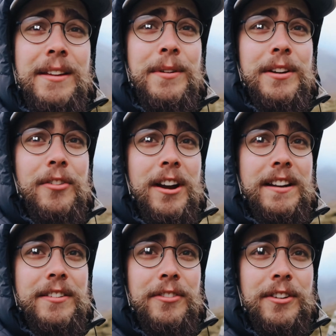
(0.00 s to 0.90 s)
gonna try
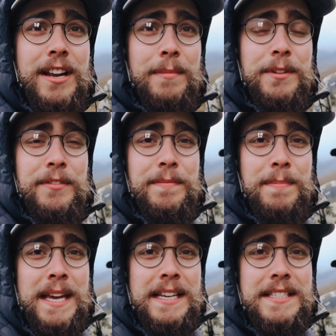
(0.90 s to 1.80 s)
and do a couple of
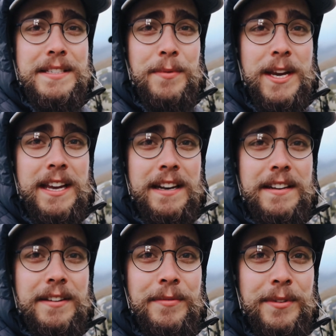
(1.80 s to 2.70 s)
peaks this
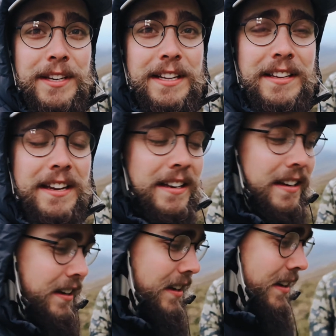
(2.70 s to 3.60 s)
weekend with Neil here.
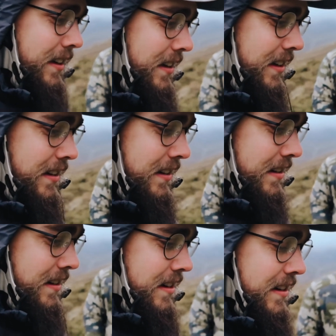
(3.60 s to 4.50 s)
Yeah.
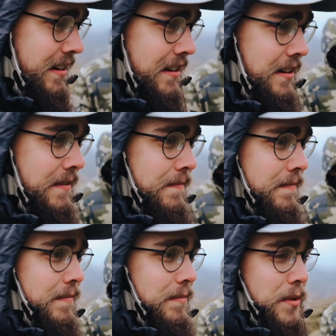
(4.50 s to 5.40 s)
And uh,
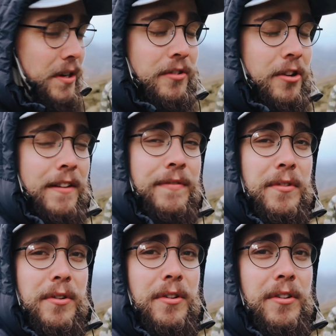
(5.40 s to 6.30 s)
gonna try
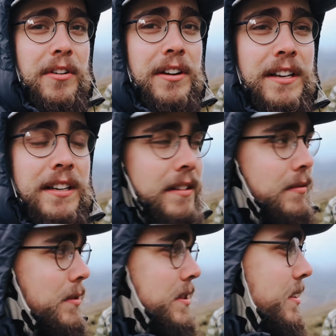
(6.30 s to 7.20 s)
for
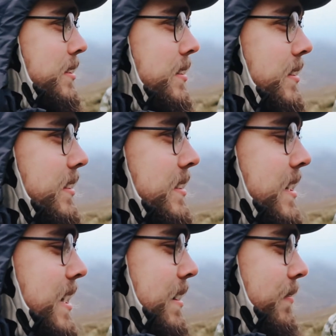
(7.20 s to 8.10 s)
what's it?
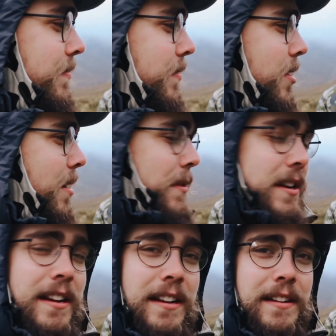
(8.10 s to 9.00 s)
Slieve
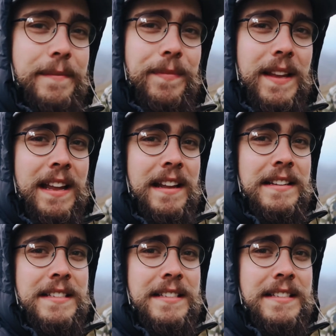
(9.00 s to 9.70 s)
Commedagh and